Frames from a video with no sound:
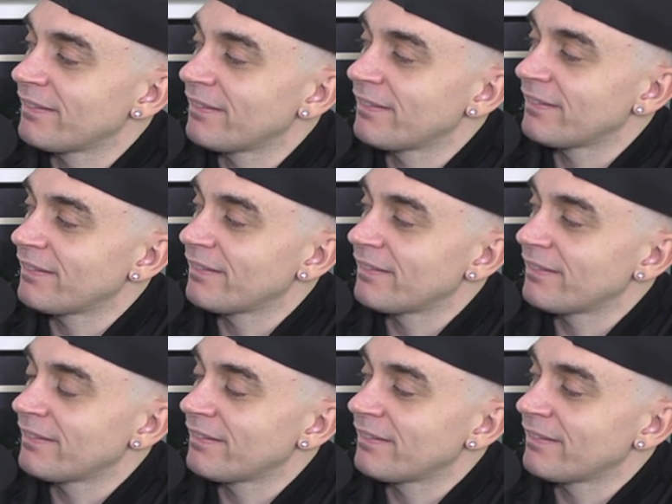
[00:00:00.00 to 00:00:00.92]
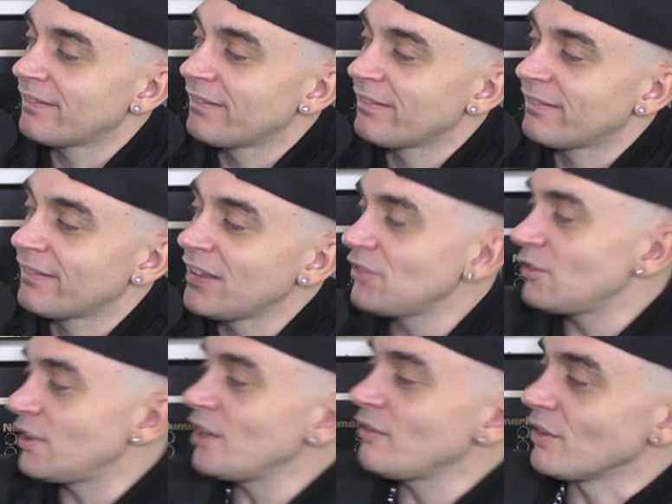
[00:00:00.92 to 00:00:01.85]
I don't know. I just wanted. These
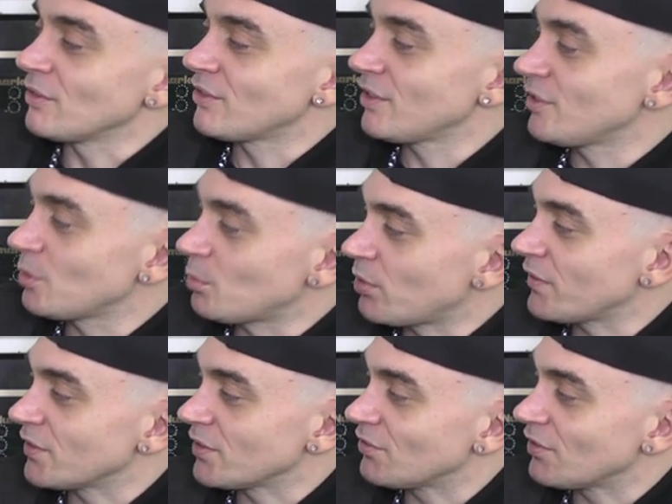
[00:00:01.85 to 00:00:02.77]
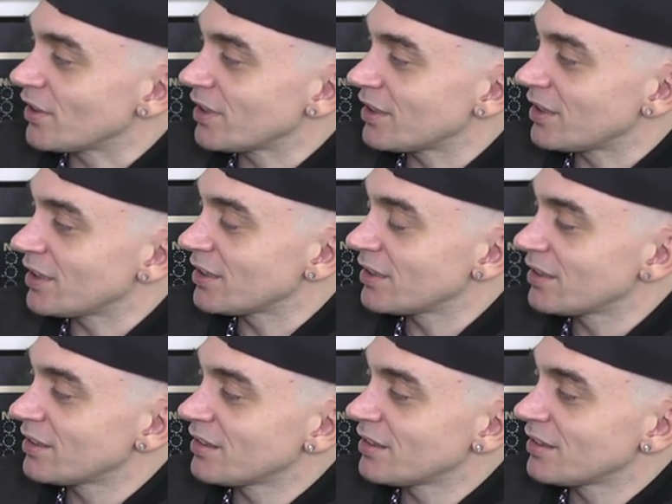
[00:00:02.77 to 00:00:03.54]
are your heroes. These are your brothers, right? Yeah, like...